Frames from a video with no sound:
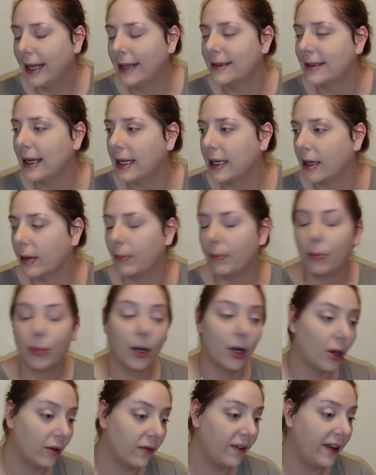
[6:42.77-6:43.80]
it's like
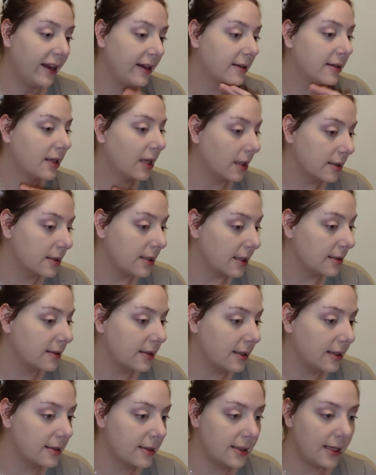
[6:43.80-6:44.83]
perfect
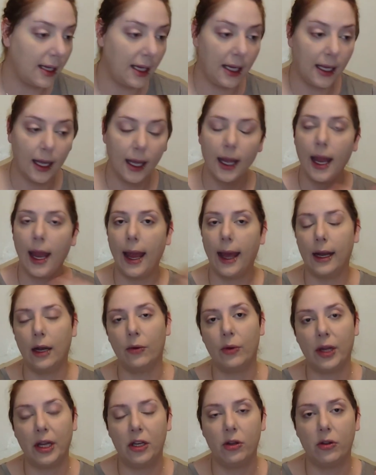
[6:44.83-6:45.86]
consistency. And
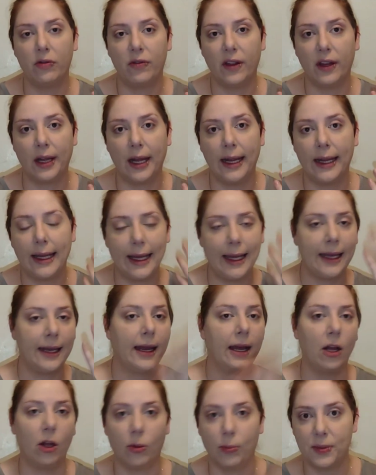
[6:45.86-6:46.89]
I really do feel like
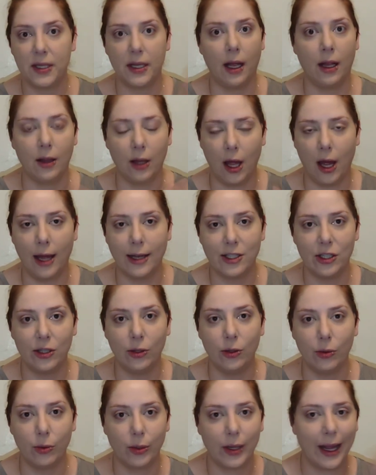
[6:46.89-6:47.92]
it helped a lot
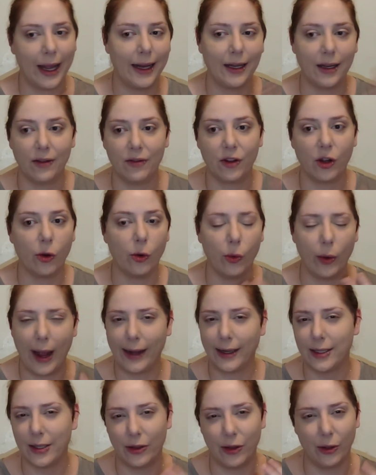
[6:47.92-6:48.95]
to kind of
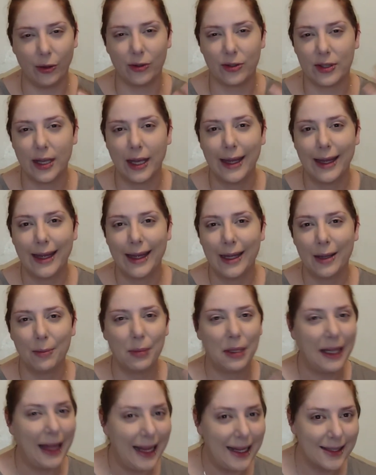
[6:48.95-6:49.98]
correct those
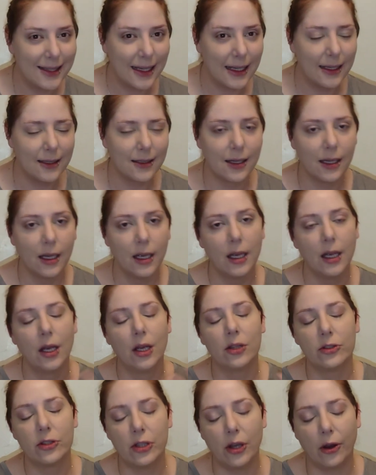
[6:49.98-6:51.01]
places.
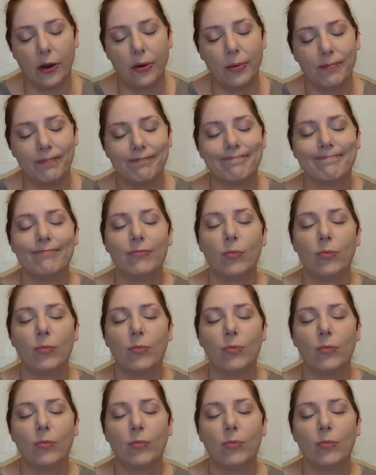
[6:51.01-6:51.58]
So,